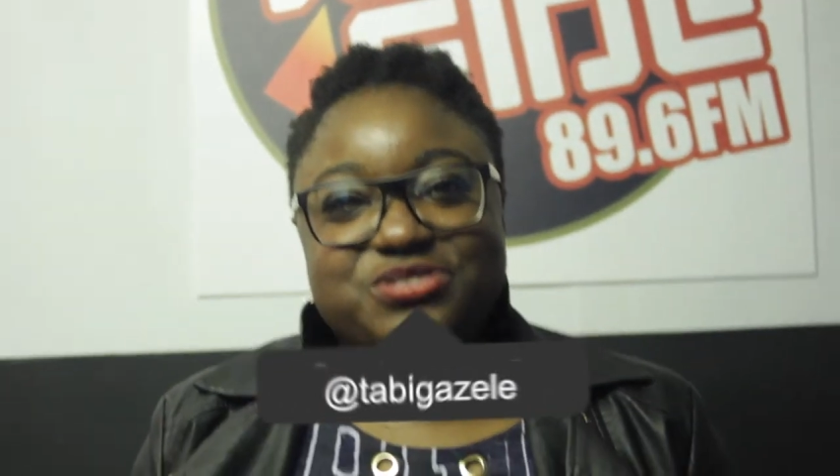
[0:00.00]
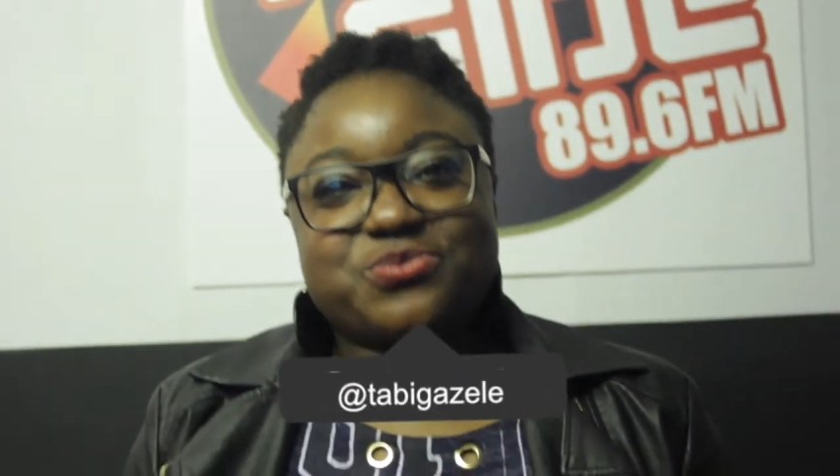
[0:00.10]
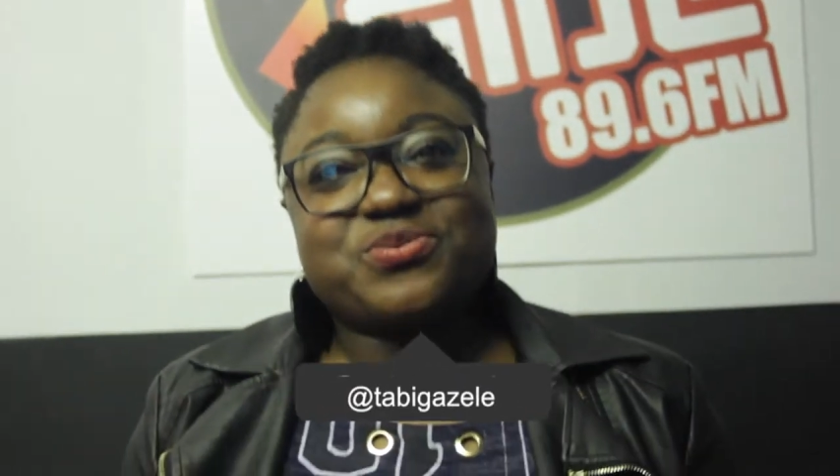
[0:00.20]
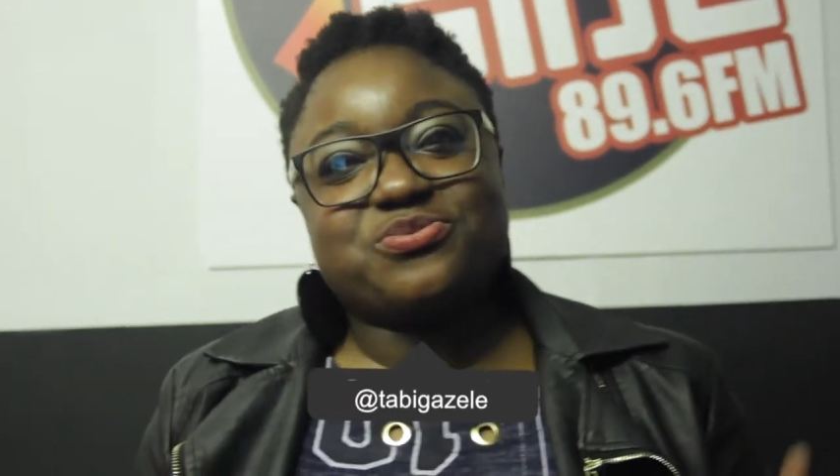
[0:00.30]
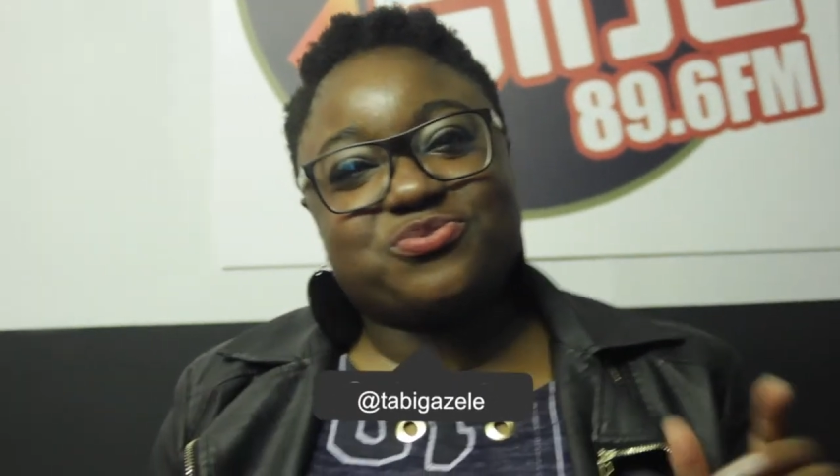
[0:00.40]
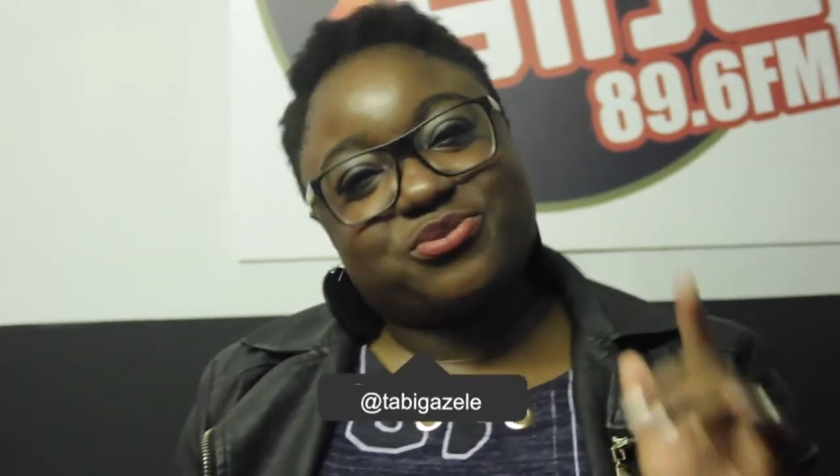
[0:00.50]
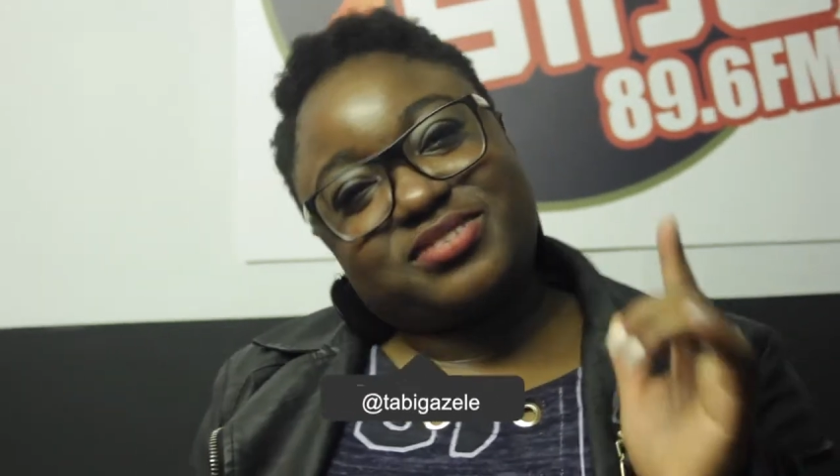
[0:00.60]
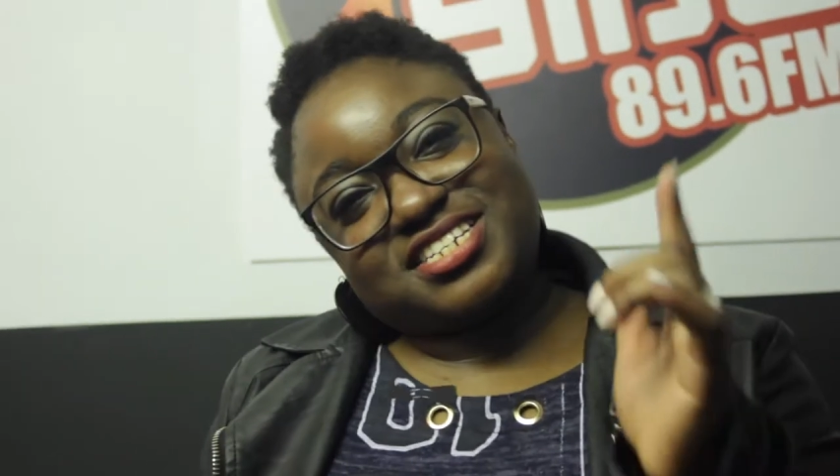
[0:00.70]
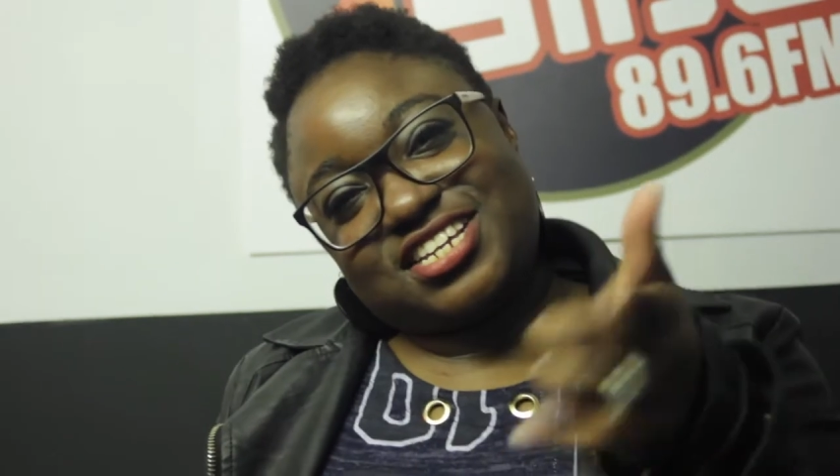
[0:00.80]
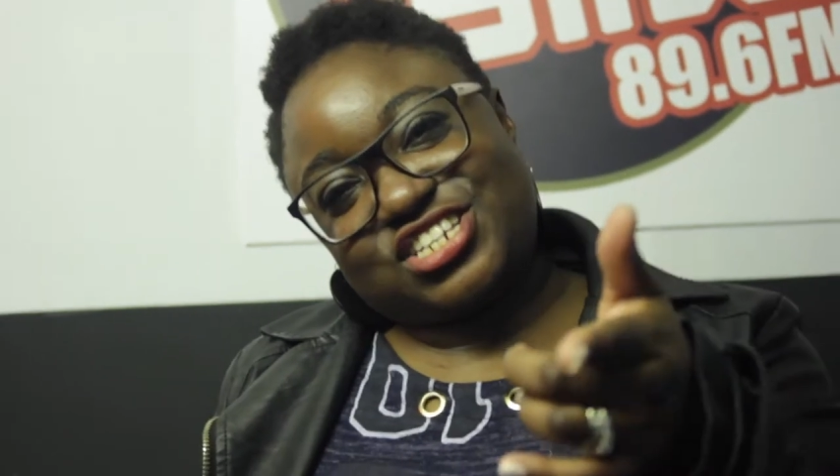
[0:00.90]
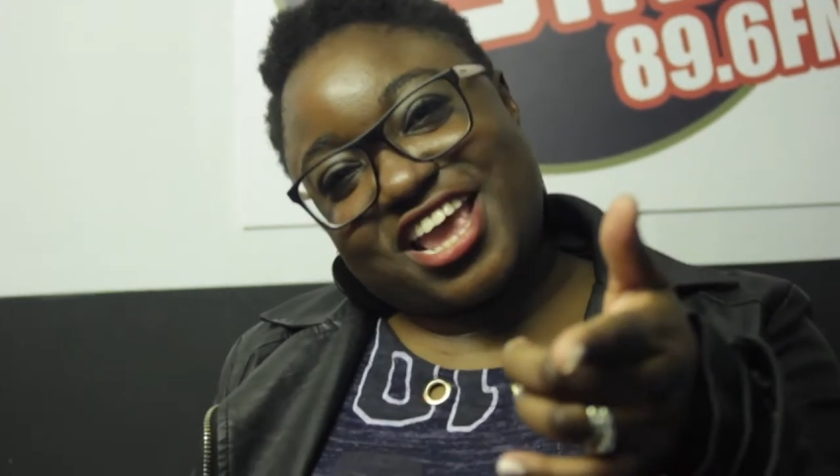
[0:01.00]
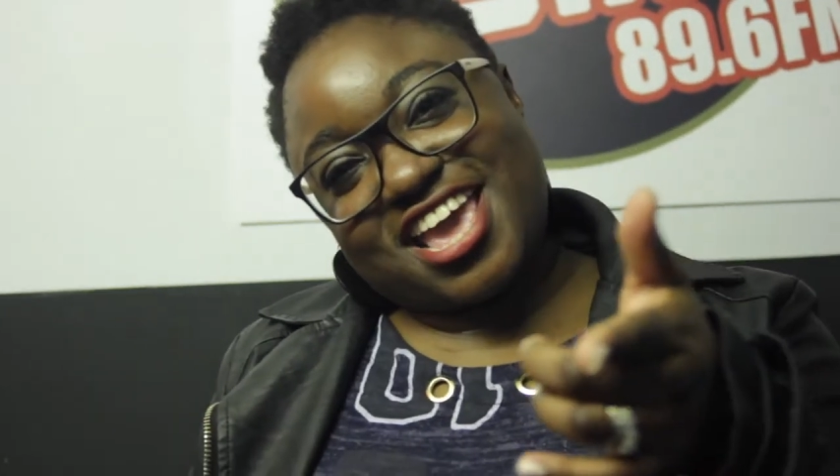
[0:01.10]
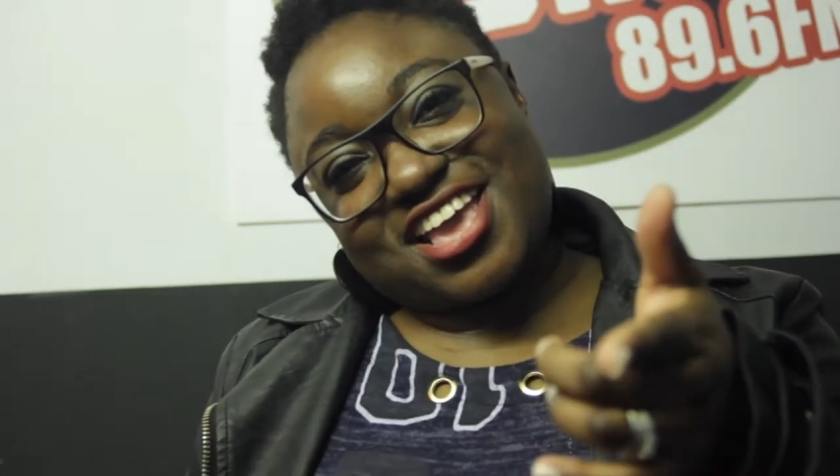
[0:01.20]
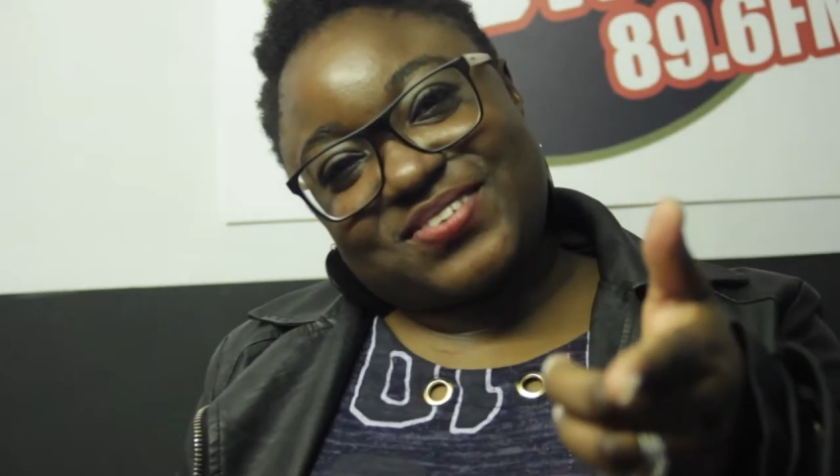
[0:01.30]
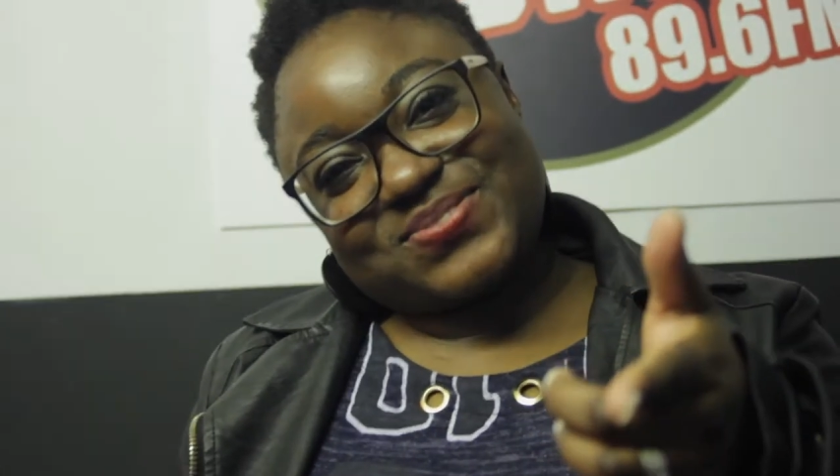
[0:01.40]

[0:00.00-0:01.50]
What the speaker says: with Rude DJ.